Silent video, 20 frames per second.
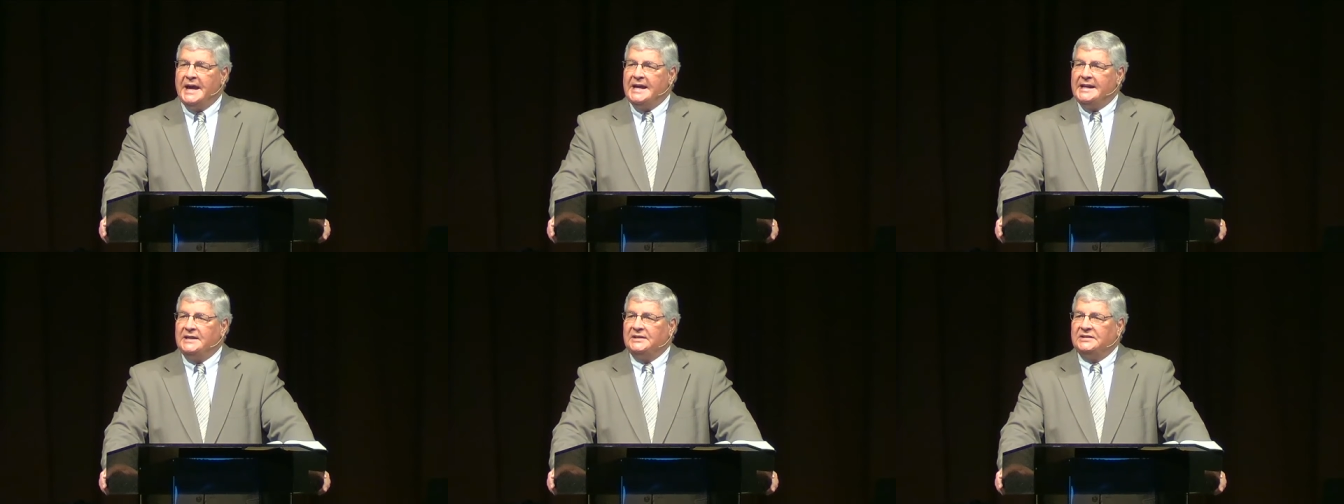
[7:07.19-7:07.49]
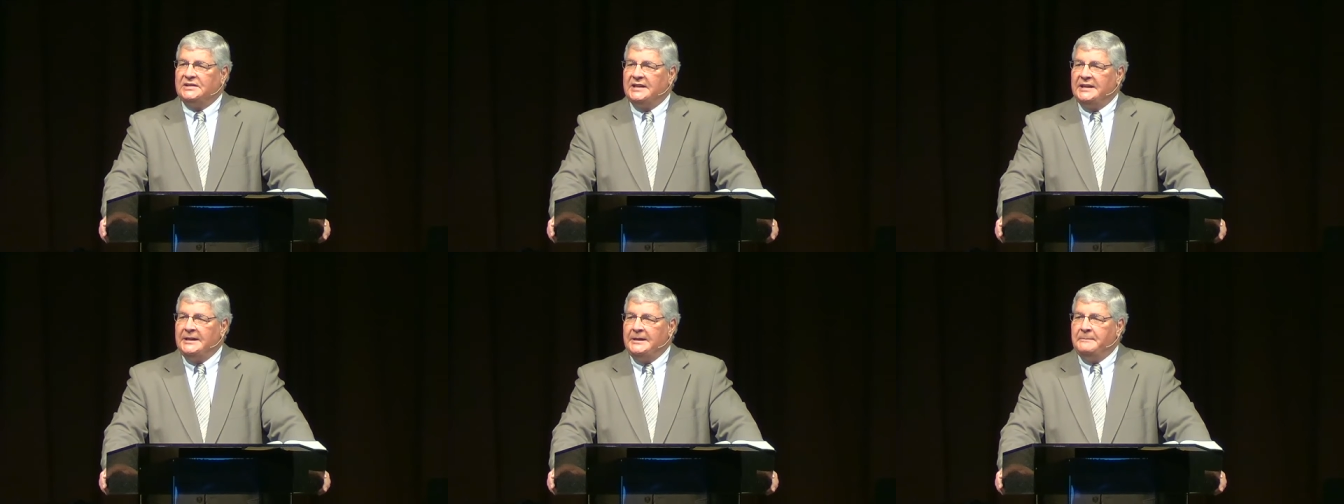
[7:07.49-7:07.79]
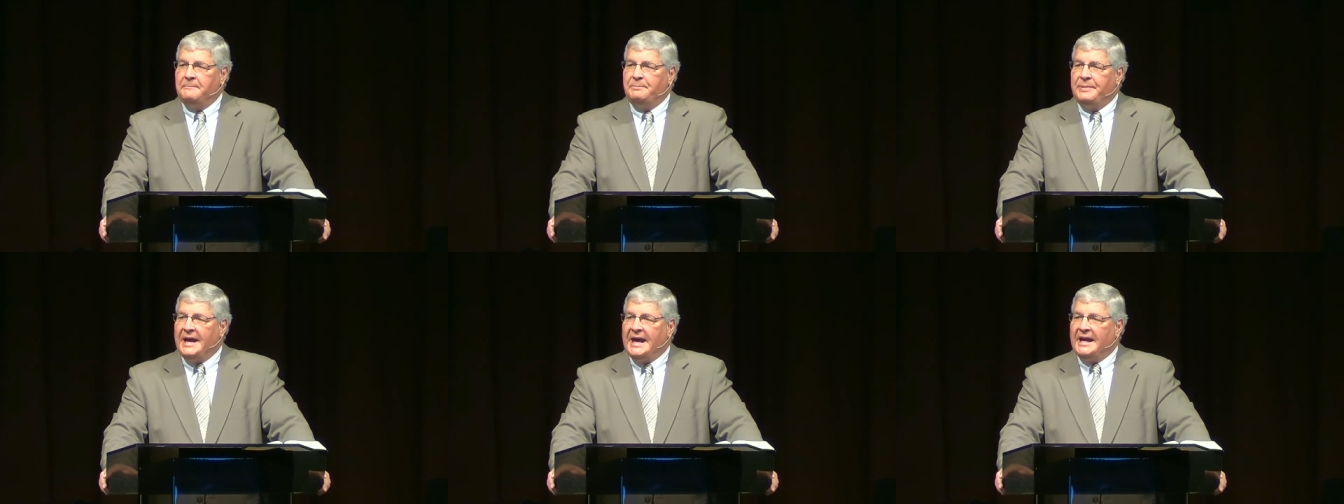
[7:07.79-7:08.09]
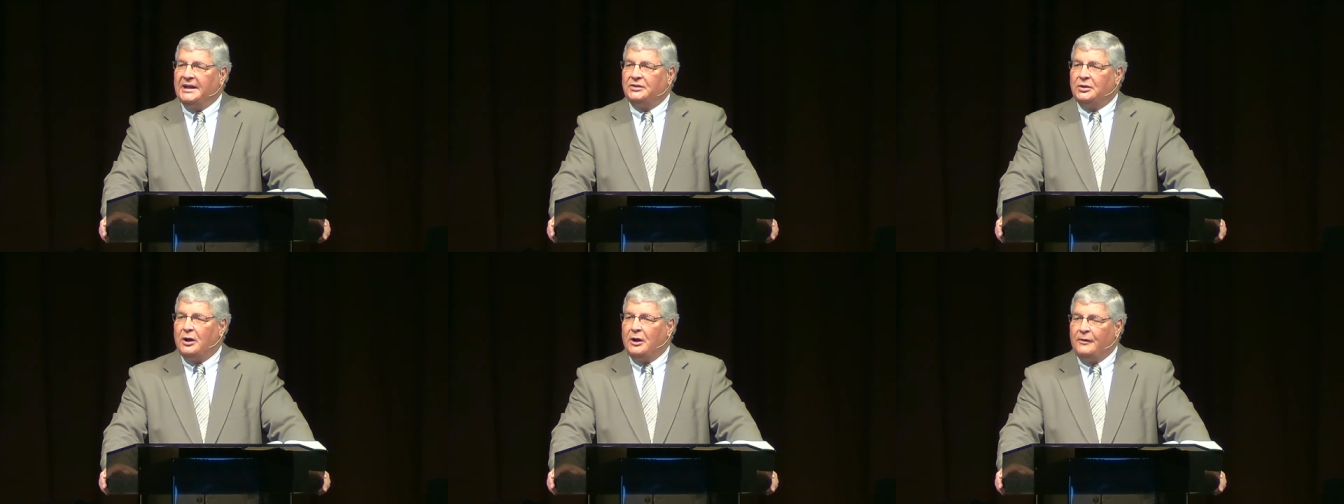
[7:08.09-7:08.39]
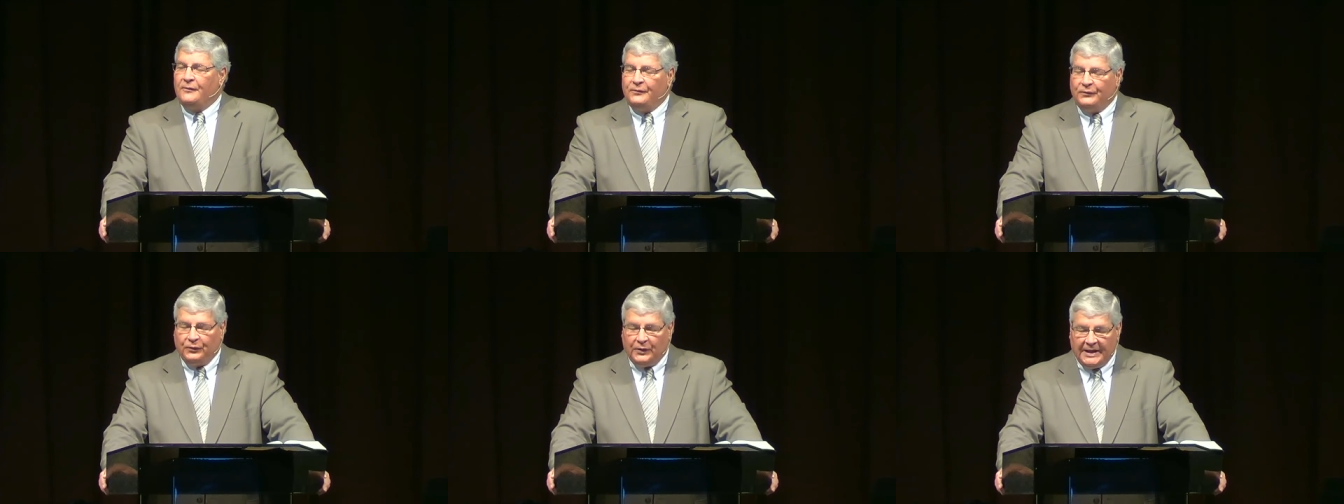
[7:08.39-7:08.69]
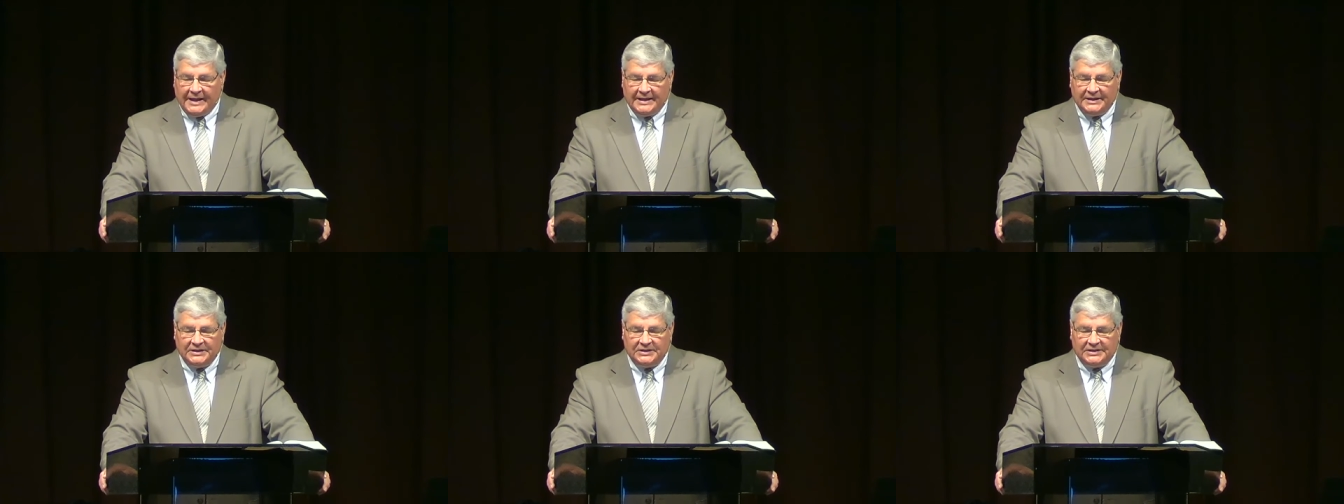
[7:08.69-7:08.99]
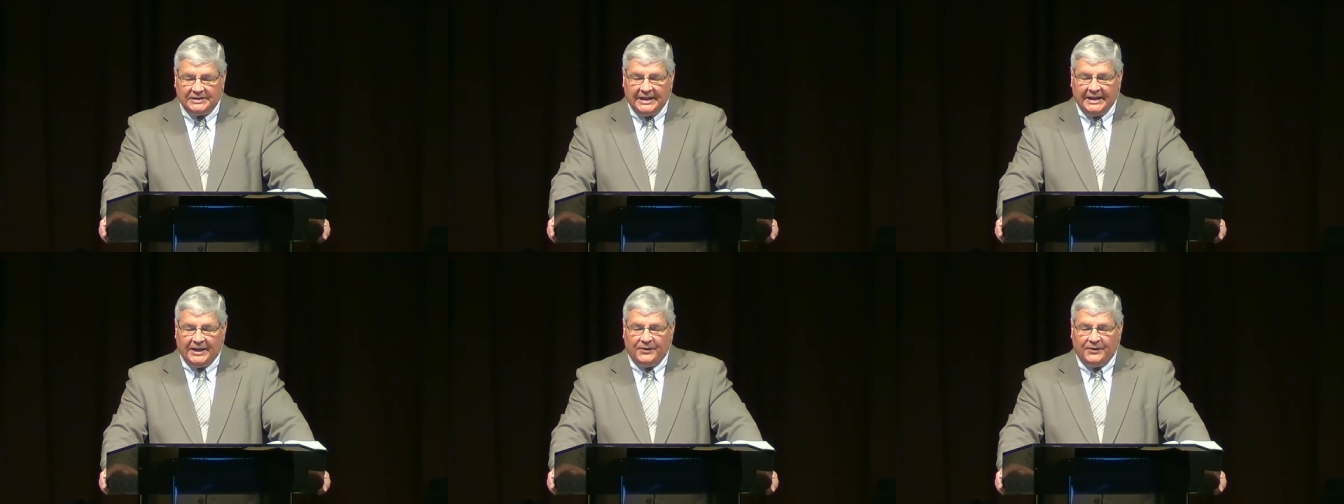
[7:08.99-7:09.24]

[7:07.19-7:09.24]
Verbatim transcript: that is to impact our friends